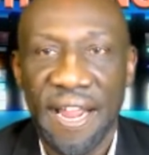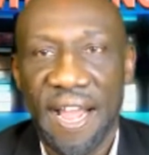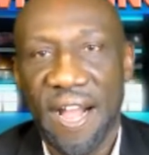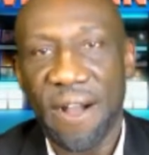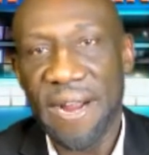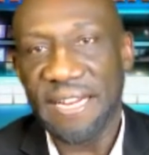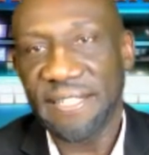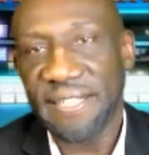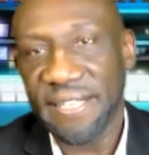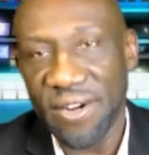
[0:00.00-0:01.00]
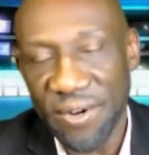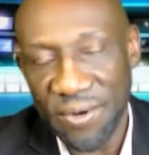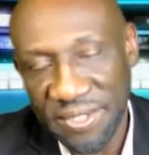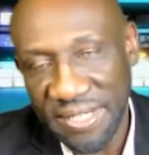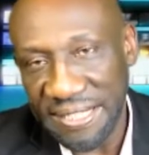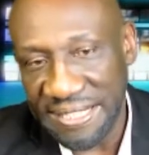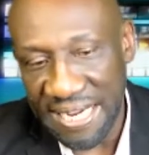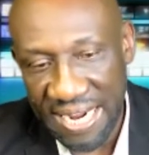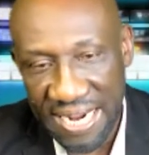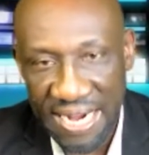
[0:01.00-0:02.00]
All right, so
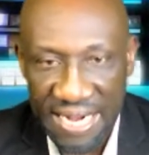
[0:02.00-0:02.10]
today,